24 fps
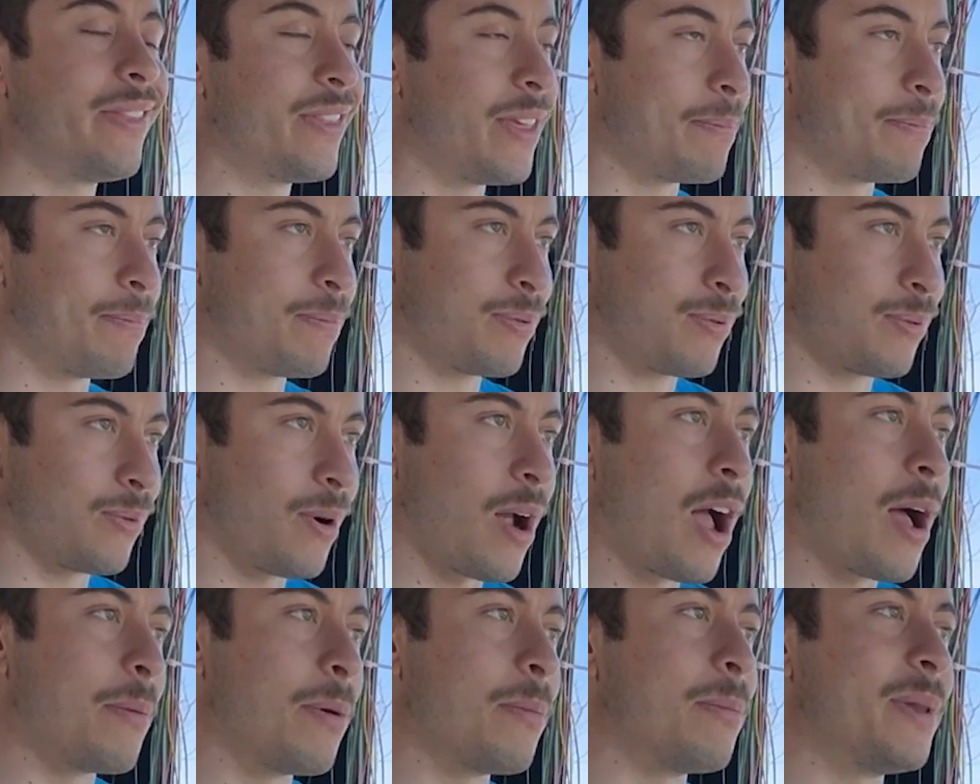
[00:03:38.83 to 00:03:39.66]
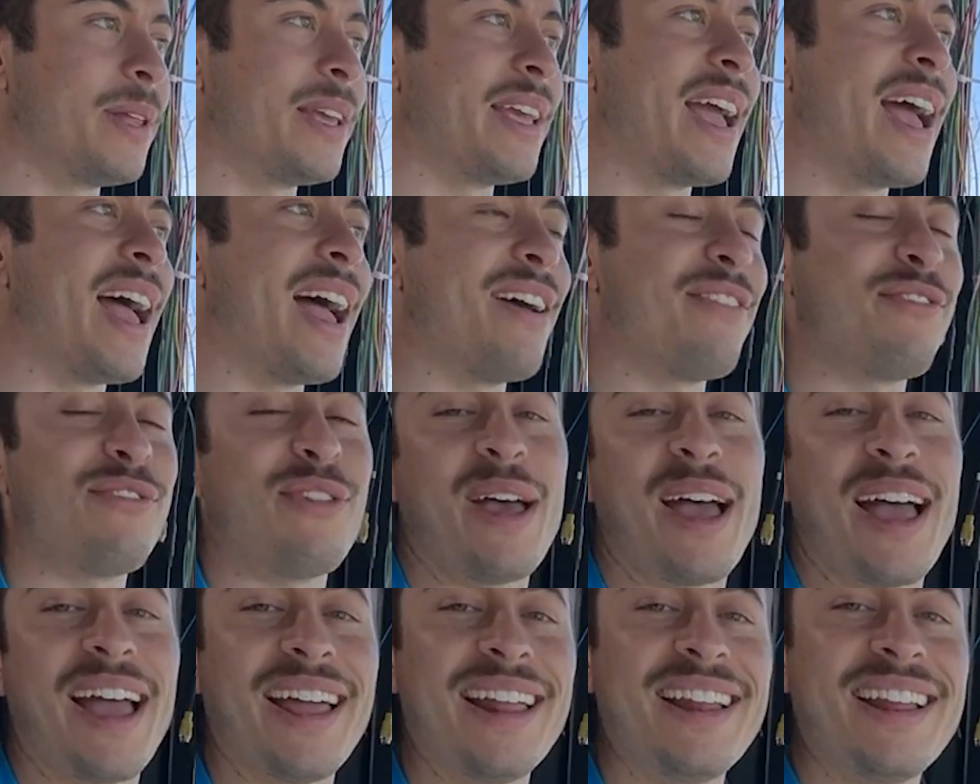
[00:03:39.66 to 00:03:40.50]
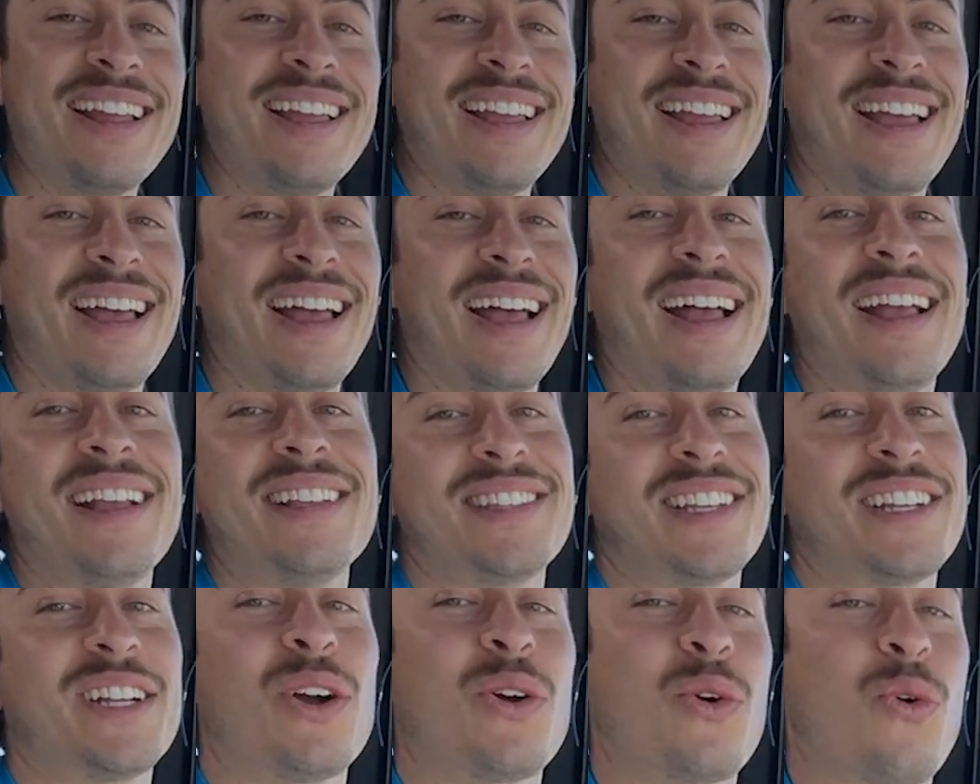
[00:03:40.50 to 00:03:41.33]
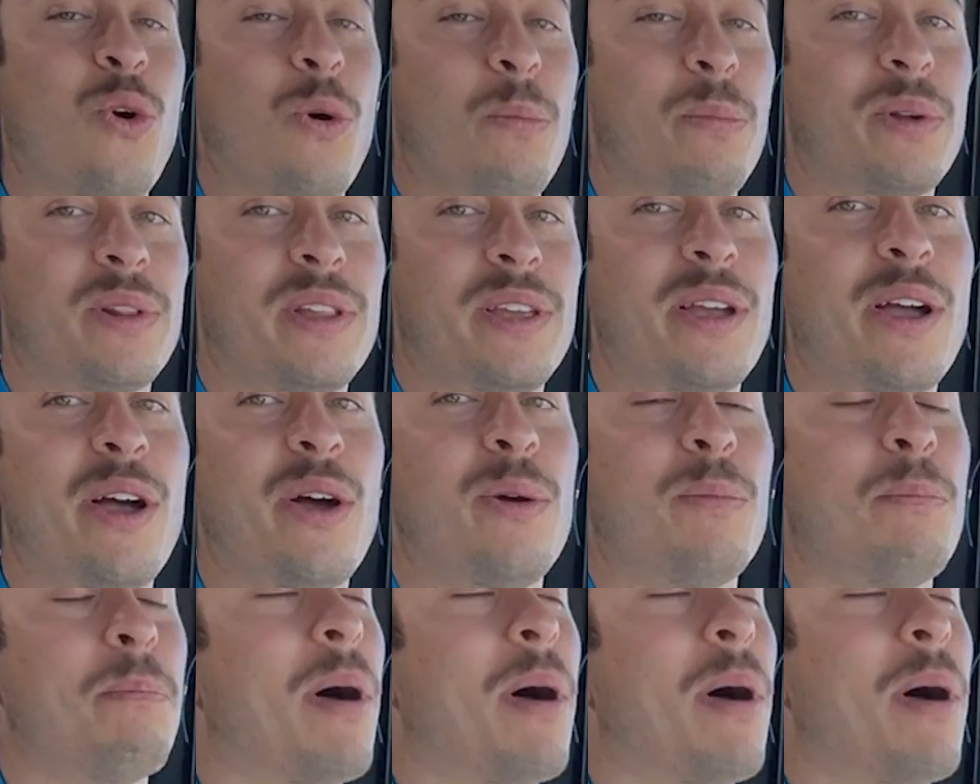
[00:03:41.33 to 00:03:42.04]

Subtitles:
They probably have that as like a corporately owned.